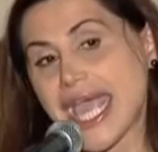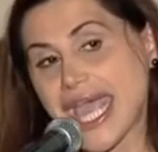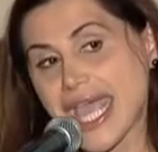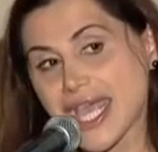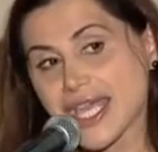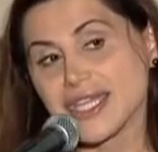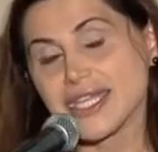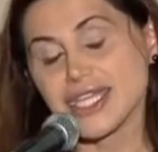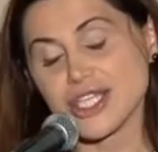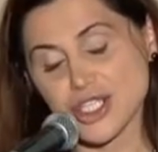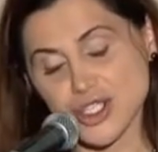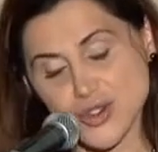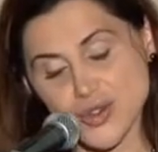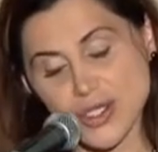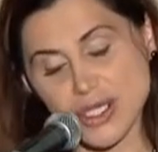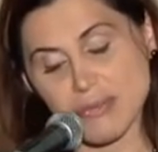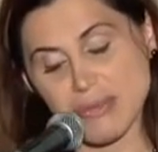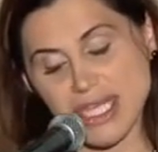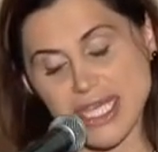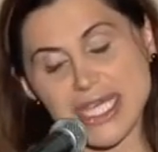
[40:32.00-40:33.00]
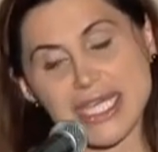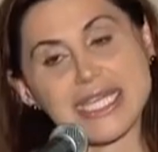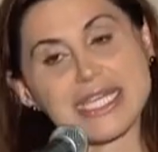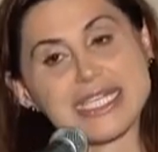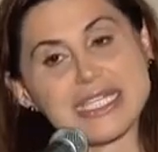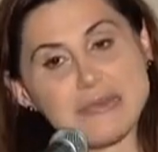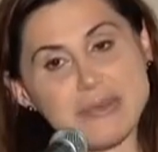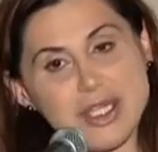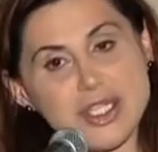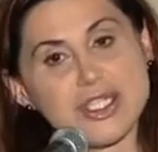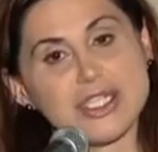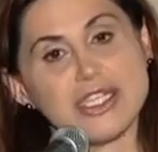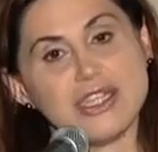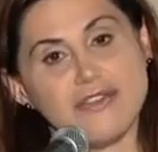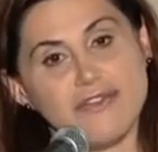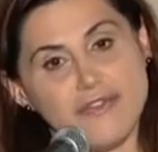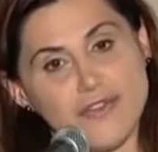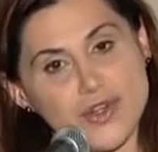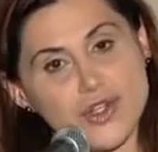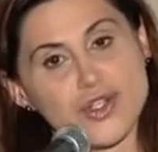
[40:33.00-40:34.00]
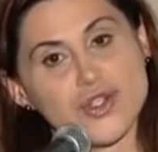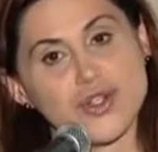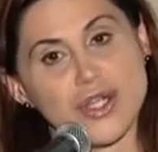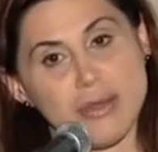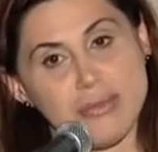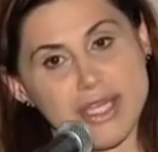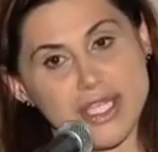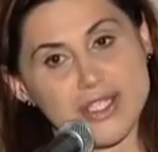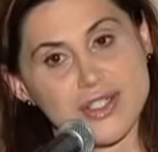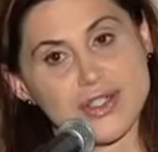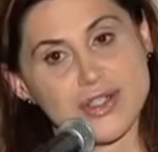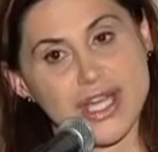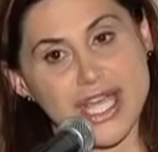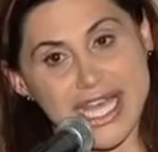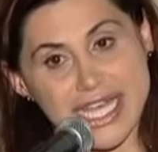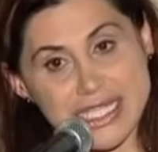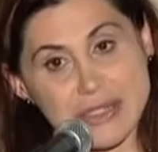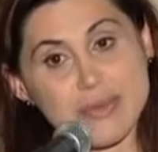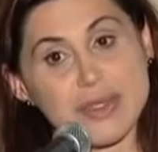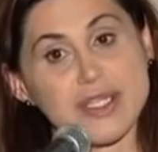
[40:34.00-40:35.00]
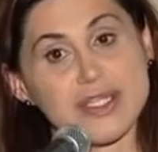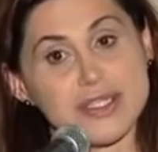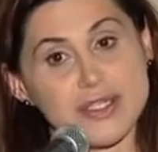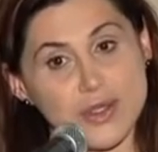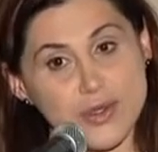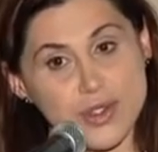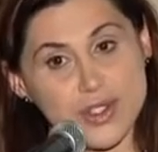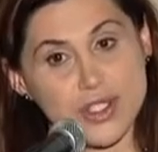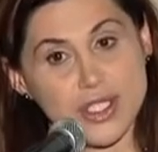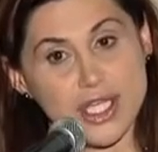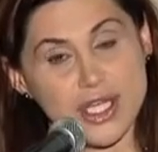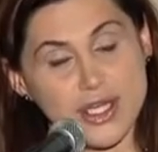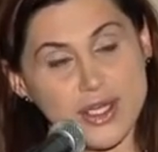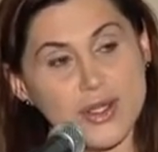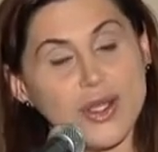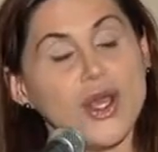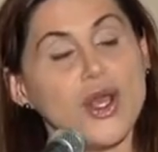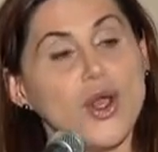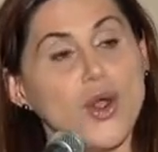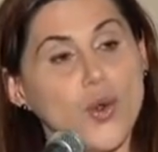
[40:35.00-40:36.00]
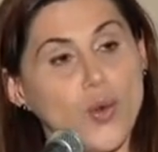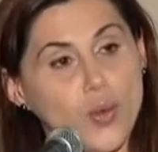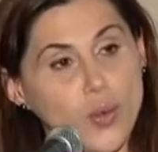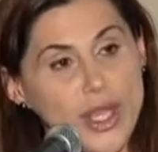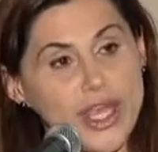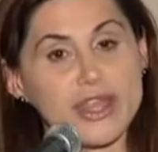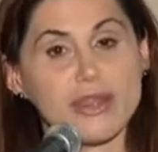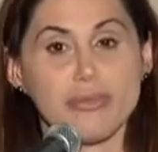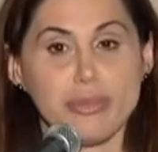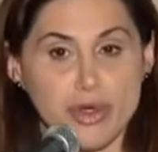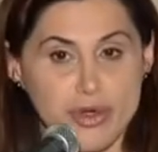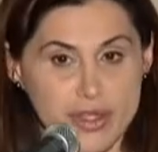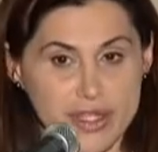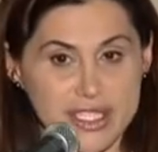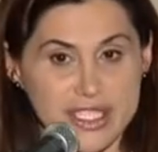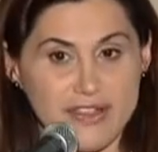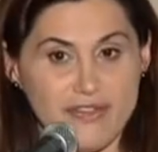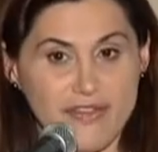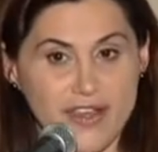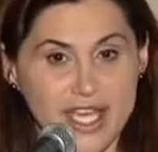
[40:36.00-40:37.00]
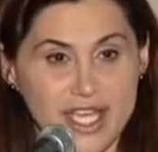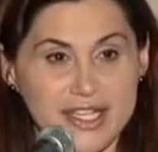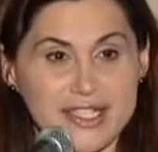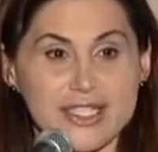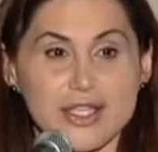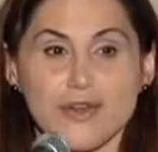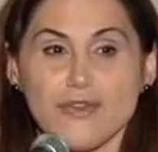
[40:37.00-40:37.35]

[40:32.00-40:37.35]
And extreme heat, especially in the first trimester, has been associated with birth defects.